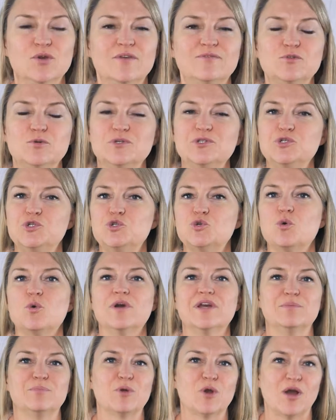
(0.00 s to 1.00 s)
You have to
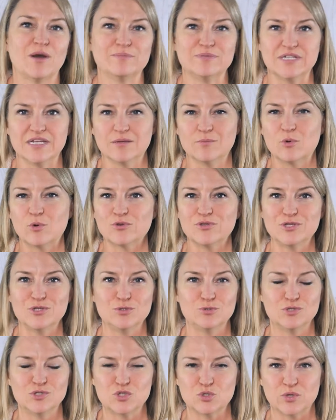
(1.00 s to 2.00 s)
enjoy prompting more than
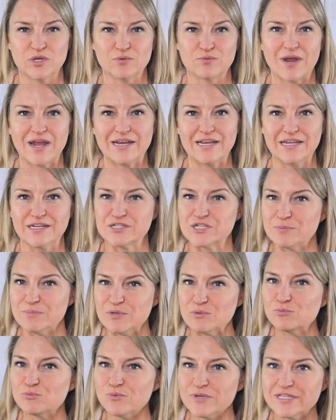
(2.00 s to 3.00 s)
you enjoy writing to
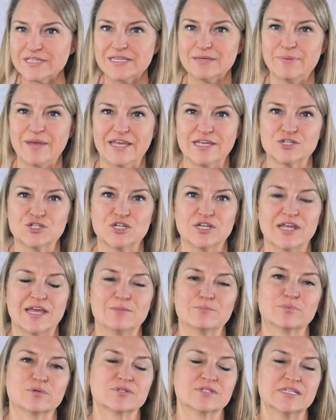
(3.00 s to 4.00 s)
be really patient
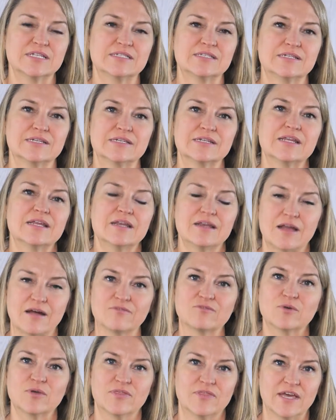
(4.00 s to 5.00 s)
and persistent
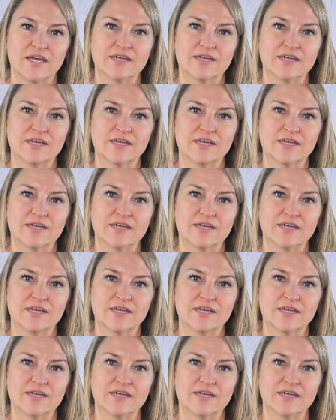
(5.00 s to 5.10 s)
enough with